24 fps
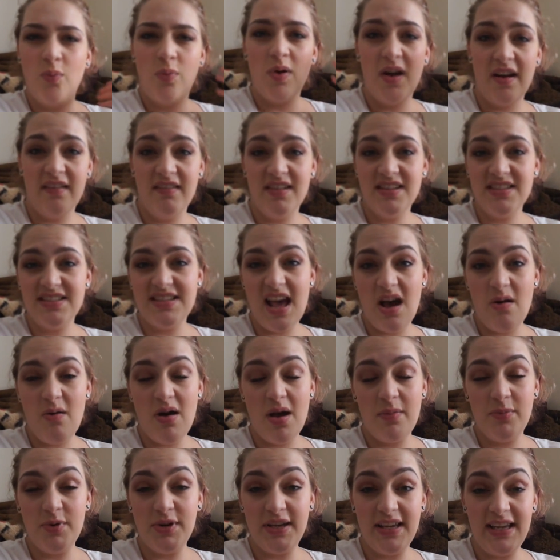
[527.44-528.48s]
Whereas now
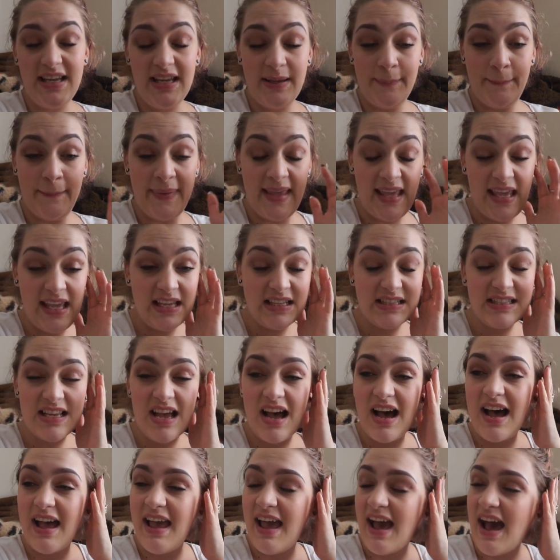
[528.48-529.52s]
I'm not eating meat,
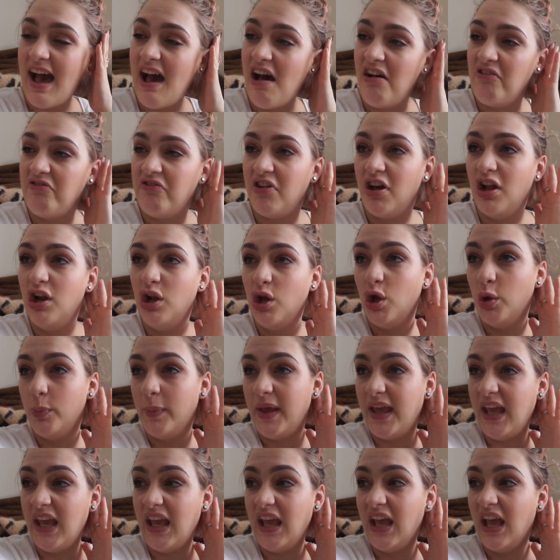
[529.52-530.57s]
I have
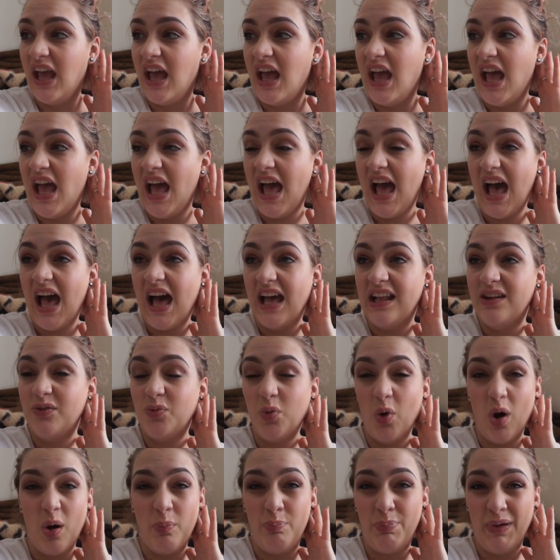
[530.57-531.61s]
halloumi and
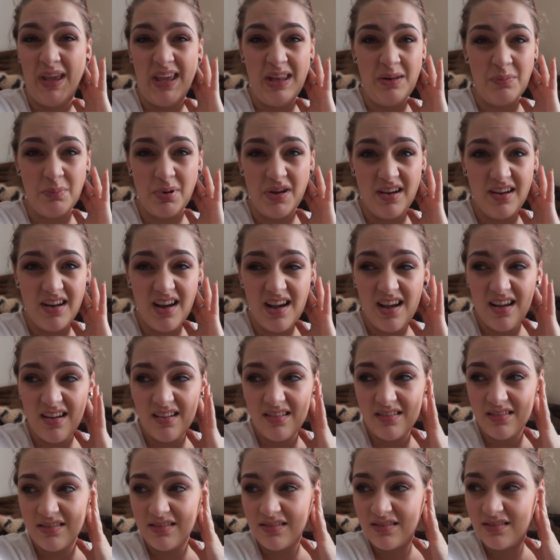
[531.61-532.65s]
what, a bean burger
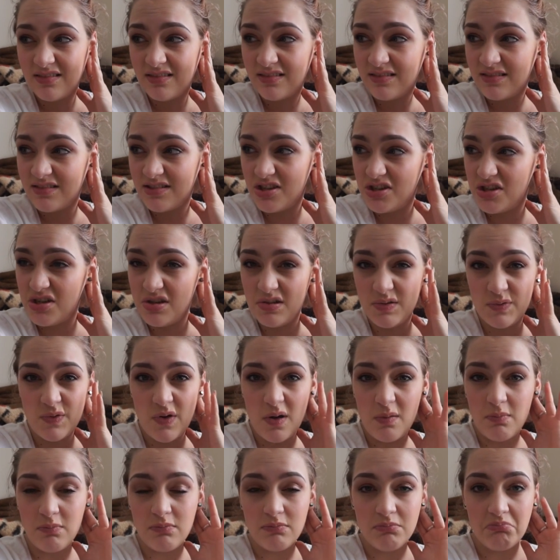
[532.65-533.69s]
to choose
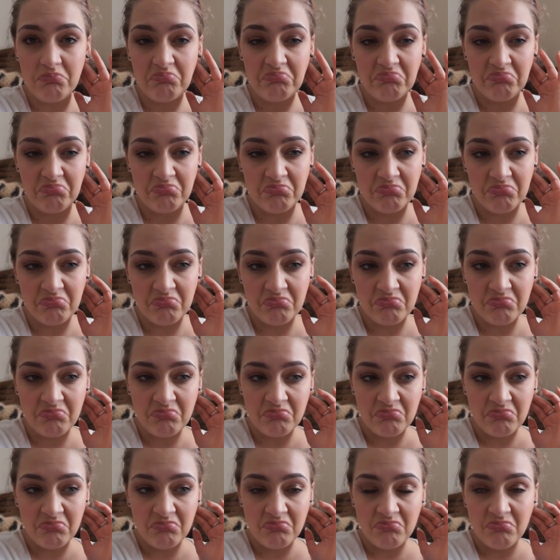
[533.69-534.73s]
from?
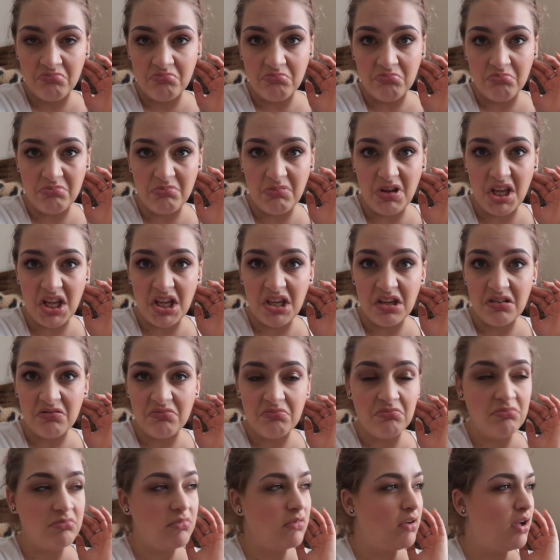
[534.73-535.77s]
Meh.
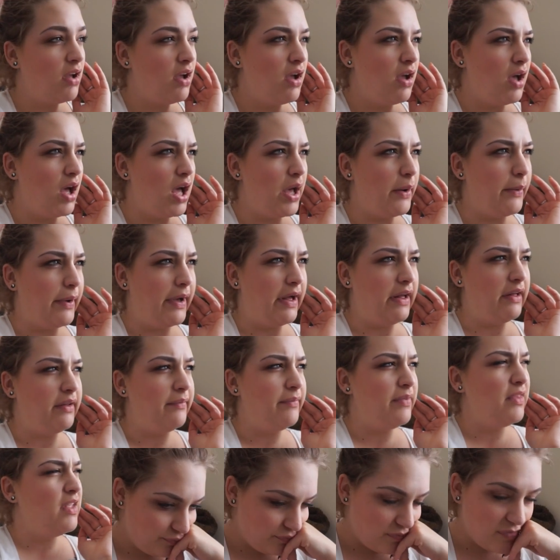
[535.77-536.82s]
Oh well.
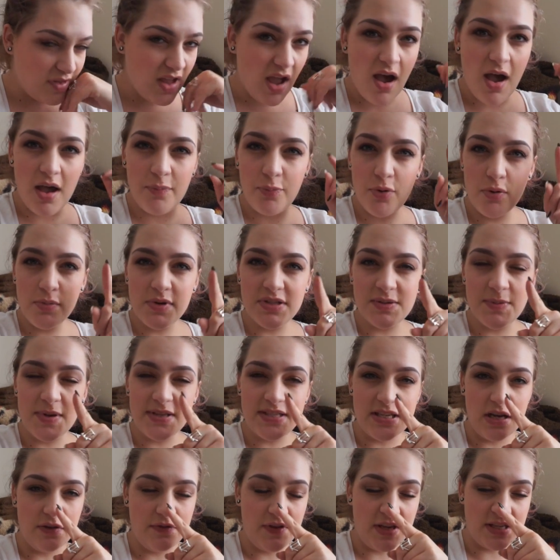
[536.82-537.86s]
I promised
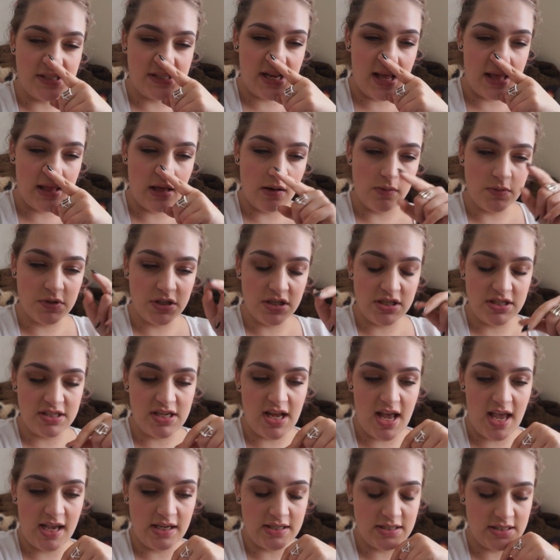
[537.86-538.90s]
myself yesterday that I was going to
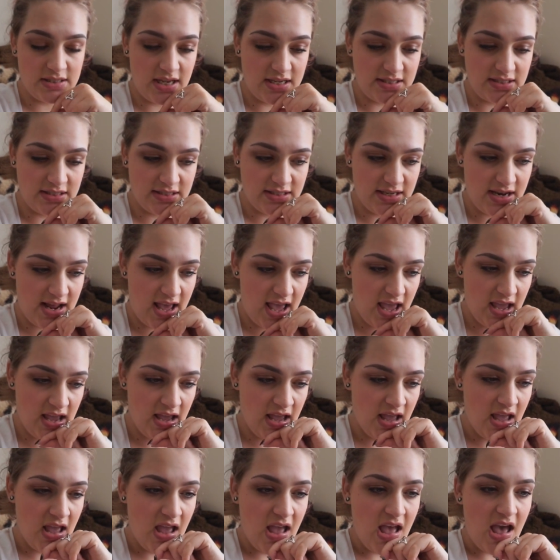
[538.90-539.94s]
start exercising today,
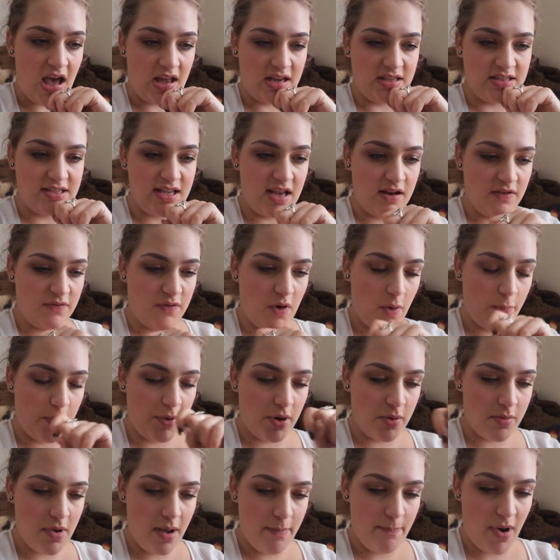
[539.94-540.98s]
and instead of hopping
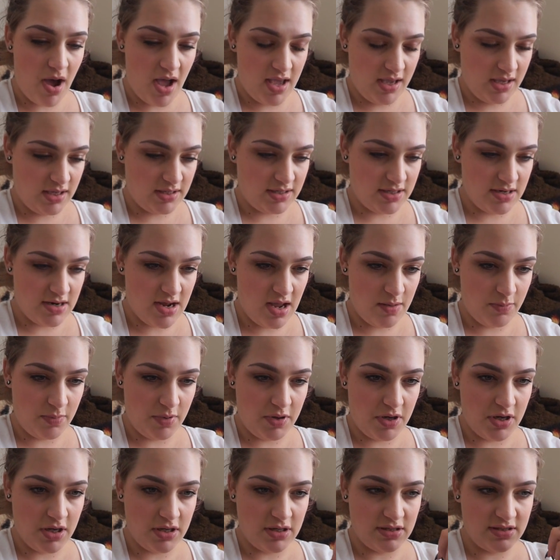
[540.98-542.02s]
on my bike tonight
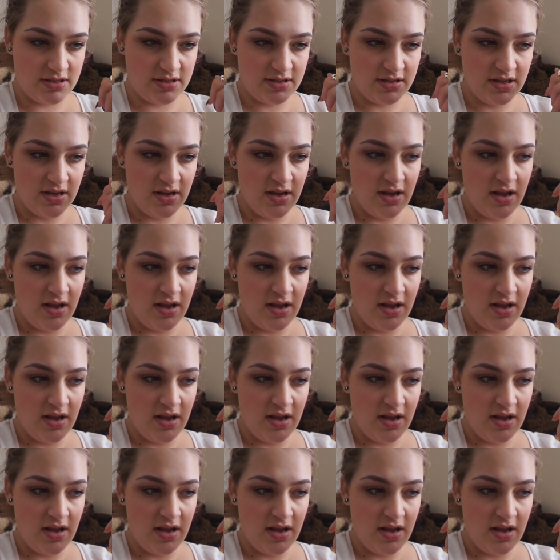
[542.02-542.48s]
because